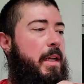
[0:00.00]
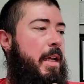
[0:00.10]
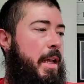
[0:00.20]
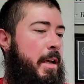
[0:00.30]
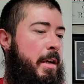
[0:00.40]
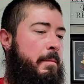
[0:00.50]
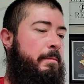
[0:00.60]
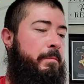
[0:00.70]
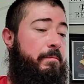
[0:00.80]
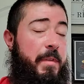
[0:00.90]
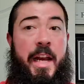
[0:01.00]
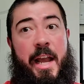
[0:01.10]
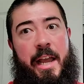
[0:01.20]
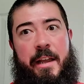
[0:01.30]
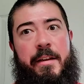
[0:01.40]
um, and
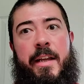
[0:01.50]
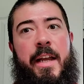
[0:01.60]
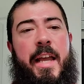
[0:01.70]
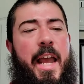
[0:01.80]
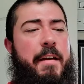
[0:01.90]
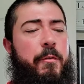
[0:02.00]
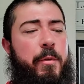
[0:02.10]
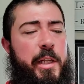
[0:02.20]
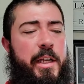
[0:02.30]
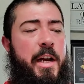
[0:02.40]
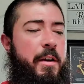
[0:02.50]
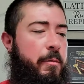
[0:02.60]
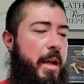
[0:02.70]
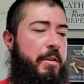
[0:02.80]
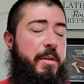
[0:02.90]
I haven't really gotten
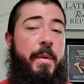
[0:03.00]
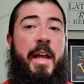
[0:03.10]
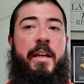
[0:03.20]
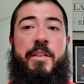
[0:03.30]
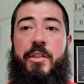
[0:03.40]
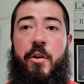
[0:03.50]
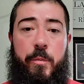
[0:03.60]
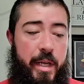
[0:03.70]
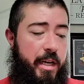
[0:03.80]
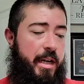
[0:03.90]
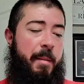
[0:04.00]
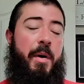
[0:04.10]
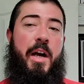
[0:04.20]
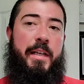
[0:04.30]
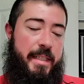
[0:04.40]
around to buying a soap yet. I
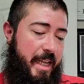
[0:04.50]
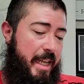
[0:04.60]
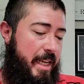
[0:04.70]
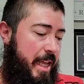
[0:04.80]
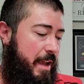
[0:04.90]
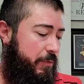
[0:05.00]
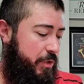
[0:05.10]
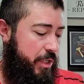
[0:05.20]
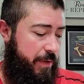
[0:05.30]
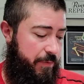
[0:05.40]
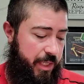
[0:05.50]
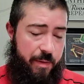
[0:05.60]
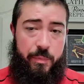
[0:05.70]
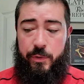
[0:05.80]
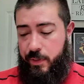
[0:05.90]
bought 10 aftershave
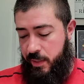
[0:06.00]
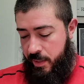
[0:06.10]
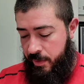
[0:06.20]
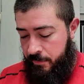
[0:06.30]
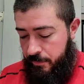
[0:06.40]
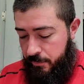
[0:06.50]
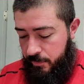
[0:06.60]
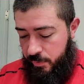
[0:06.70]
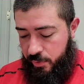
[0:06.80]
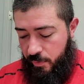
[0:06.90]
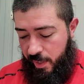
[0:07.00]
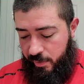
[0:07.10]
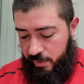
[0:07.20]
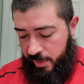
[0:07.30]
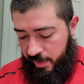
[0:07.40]
samples so I
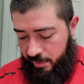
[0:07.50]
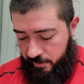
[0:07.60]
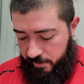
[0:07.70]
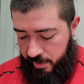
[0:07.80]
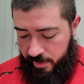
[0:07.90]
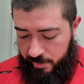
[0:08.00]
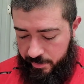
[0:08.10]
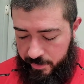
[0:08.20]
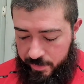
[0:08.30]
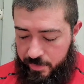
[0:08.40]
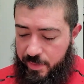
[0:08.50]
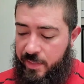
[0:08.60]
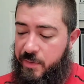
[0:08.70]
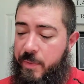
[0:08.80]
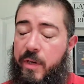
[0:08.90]
could kind of uh,
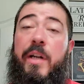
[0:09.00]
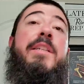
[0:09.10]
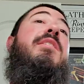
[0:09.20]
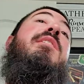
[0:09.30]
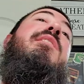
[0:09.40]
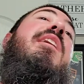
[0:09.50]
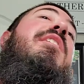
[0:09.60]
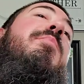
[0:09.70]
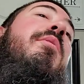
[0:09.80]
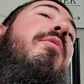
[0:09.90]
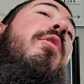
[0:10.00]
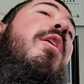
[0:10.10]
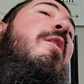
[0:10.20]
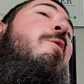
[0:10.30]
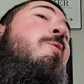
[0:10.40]
experience the scents before
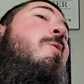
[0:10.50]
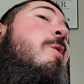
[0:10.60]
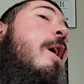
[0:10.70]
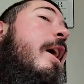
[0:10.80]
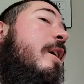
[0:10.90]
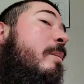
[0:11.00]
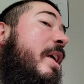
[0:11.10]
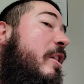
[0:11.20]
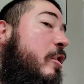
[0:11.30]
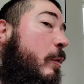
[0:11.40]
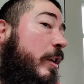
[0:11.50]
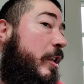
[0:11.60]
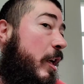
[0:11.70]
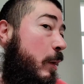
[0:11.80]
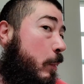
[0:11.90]
I commit to a
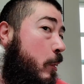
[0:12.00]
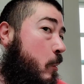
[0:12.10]
tub.